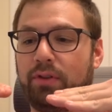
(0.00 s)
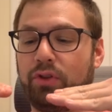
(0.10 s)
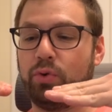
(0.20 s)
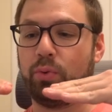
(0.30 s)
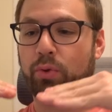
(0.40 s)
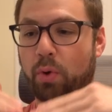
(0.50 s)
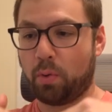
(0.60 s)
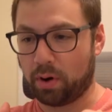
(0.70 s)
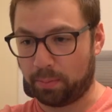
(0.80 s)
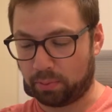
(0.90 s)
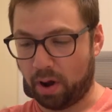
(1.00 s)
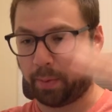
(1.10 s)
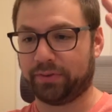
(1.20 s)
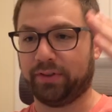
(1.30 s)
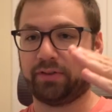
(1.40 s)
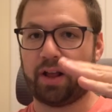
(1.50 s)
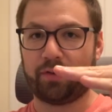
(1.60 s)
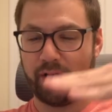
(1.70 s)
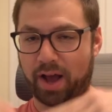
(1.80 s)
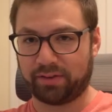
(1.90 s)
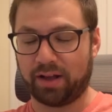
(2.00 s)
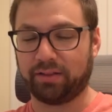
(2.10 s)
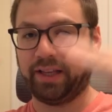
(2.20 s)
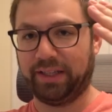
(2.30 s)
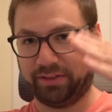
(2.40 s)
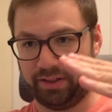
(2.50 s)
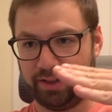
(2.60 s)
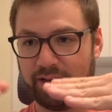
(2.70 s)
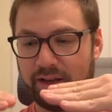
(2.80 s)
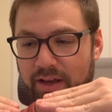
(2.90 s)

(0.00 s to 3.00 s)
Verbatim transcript: you throw a promise inside of React.lazy,